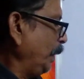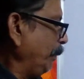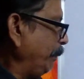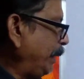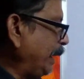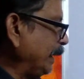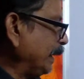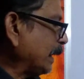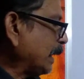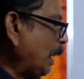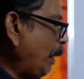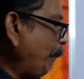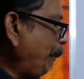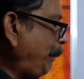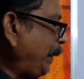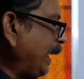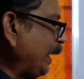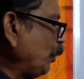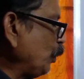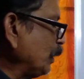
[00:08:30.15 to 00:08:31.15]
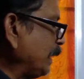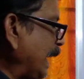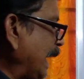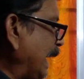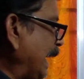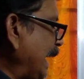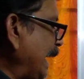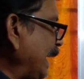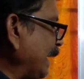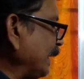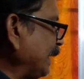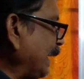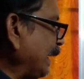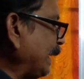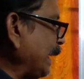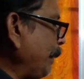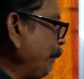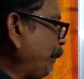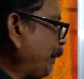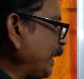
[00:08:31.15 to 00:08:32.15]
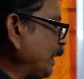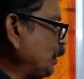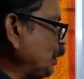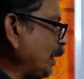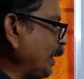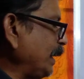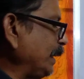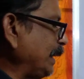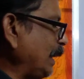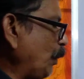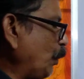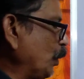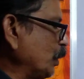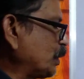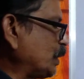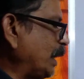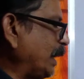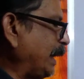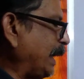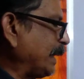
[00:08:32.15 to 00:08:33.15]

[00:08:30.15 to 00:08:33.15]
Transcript: When compared to the land, the temperature in the ocean